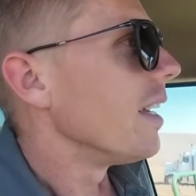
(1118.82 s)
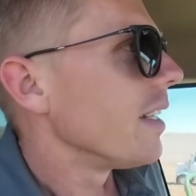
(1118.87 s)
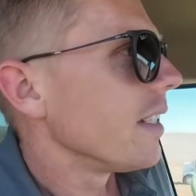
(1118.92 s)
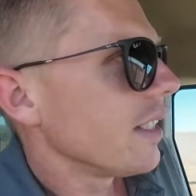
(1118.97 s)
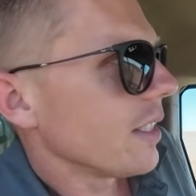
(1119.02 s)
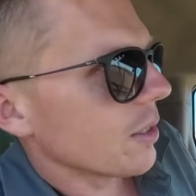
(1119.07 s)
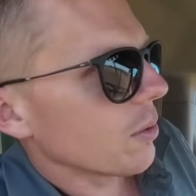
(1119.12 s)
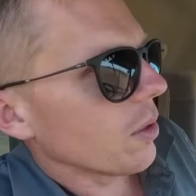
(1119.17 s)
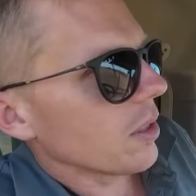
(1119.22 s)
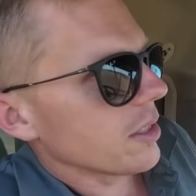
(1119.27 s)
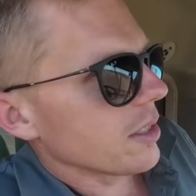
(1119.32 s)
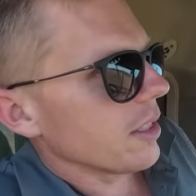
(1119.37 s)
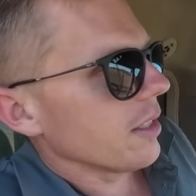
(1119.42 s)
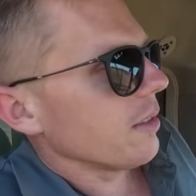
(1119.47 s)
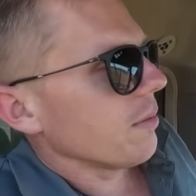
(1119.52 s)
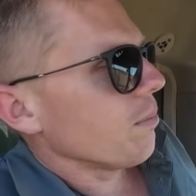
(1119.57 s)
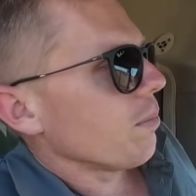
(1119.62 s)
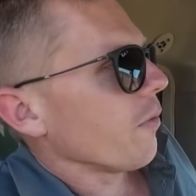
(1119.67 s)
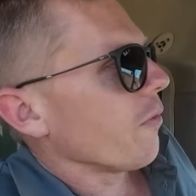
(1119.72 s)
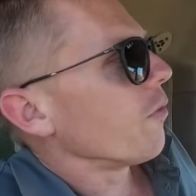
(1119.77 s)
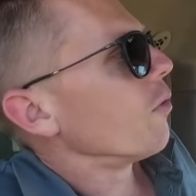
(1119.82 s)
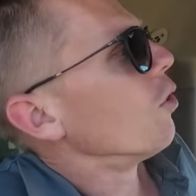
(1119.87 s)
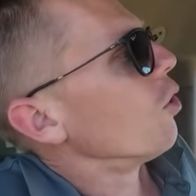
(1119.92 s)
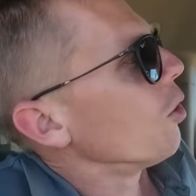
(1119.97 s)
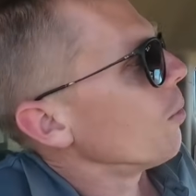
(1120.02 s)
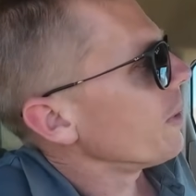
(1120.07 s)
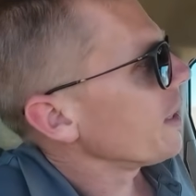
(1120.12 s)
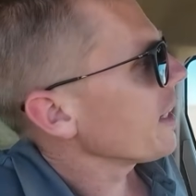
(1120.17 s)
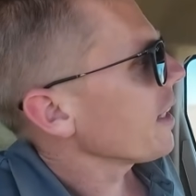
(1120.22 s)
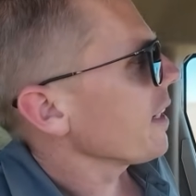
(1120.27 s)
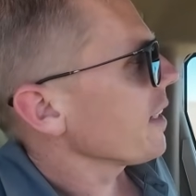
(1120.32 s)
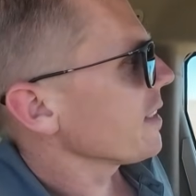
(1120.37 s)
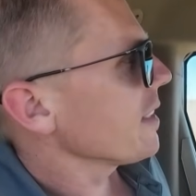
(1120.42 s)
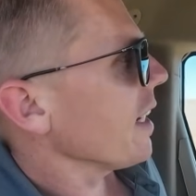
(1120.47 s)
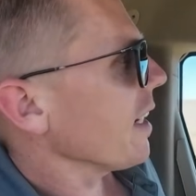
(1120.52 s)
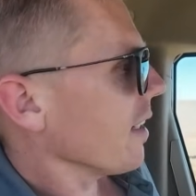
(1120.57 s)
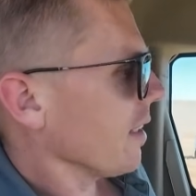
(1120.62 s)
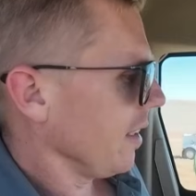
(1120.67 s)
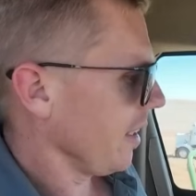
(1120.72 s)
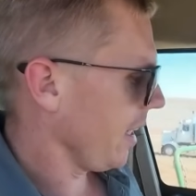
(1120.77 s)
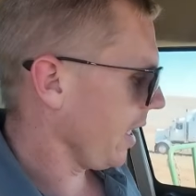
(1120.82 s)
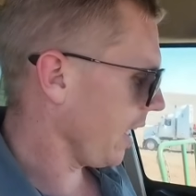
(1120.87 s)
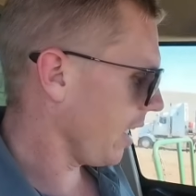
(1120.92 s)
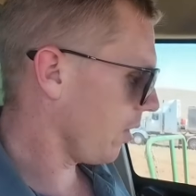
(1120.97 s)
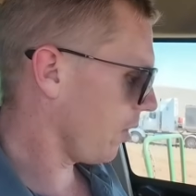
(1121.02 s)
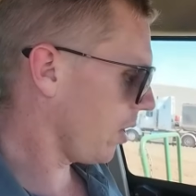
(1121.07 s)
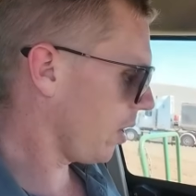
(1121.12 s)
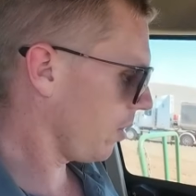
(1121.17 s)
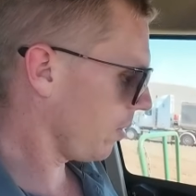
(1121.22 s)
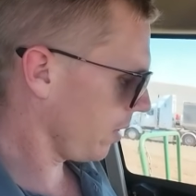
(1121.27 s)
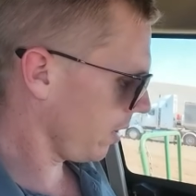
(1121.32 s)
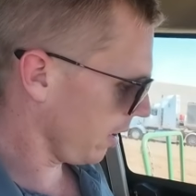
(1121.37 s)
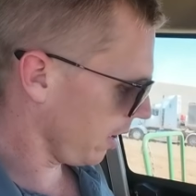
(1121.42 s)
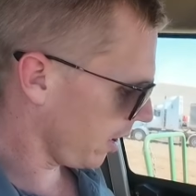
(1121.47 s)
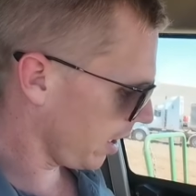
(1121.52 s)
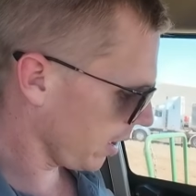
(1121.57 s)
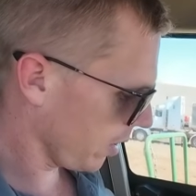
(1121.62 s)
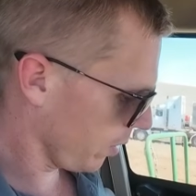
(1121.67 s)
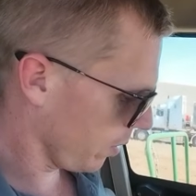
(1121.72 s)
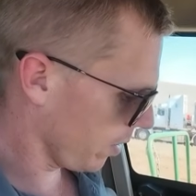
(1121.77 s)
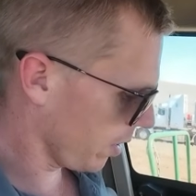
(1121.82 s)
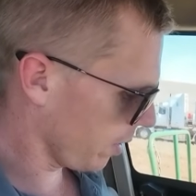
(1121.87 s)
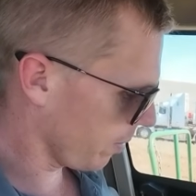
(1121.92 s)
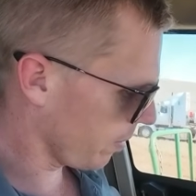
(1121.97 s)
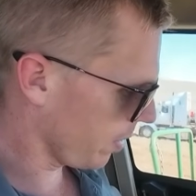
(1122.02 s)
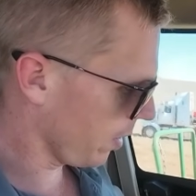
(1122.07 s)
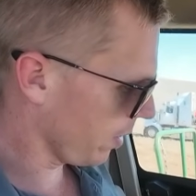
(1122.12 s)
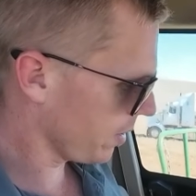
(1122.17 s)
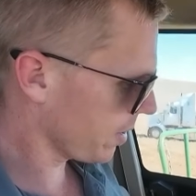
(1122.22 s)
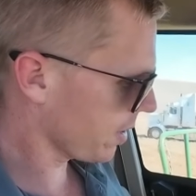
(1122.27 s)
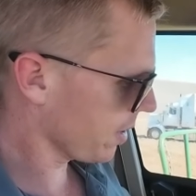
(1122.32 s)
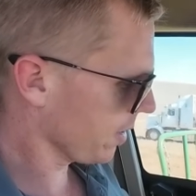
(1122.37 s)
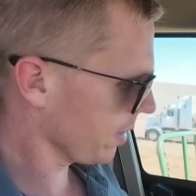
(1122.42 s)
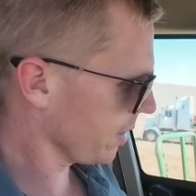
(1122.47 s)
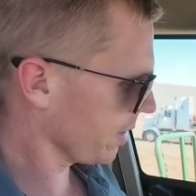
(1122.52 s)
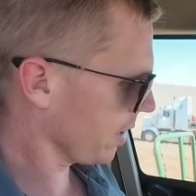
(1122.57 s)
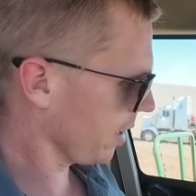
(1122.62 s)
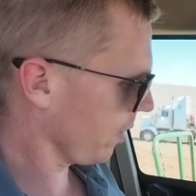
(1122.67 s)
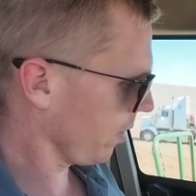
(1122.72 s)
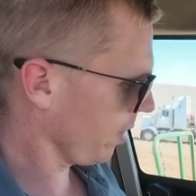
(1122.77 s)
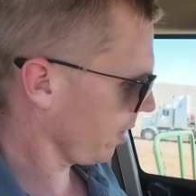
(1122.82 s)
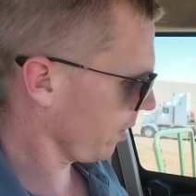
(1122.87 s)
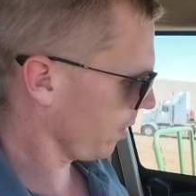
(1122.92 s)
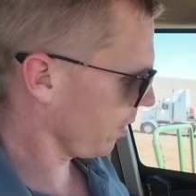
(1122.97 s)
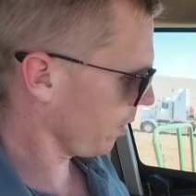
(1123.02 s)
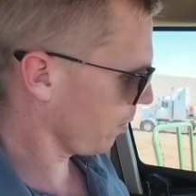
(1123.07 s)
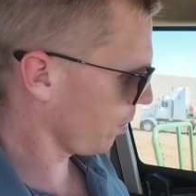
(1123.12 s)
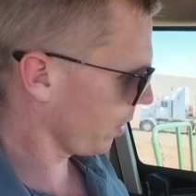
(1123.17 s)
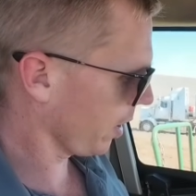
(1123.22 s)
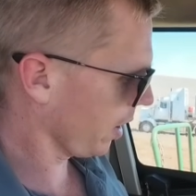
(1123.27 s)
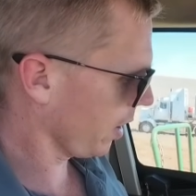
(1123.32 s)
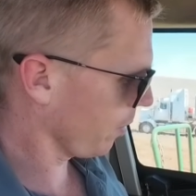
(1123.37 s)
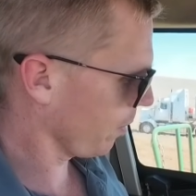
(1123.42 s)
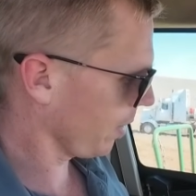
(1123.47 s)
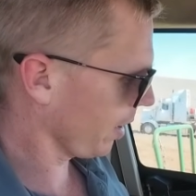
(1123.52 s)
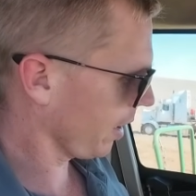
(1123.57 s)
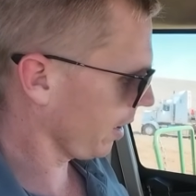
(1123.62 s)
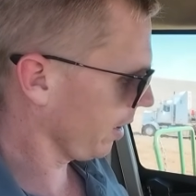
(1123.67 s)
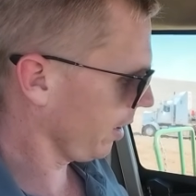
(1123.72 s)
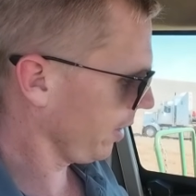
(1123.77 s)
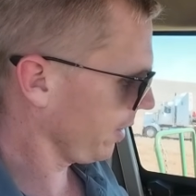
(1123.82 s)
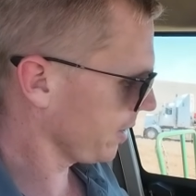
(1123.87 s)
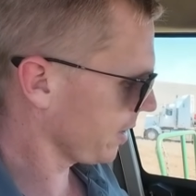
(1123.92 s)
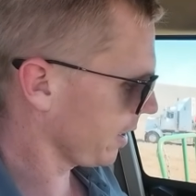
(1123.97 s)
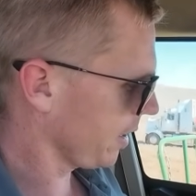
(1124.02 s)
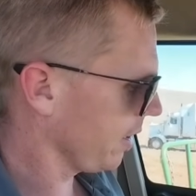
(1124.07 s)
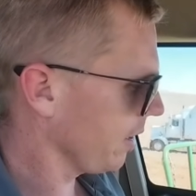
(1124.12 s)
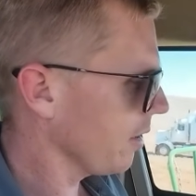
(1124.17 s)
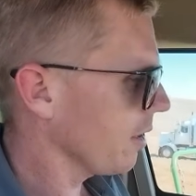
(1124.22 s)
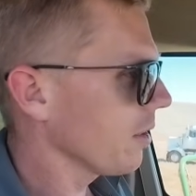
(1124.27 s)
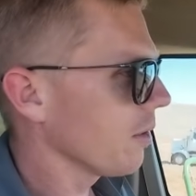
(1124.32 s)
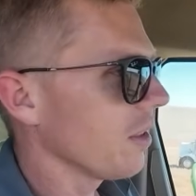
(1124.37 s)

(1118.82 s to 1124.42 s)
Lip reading: Just wasn't performing exactly how I would like or what I'm used to, so we thought we'd bring it a bit closer.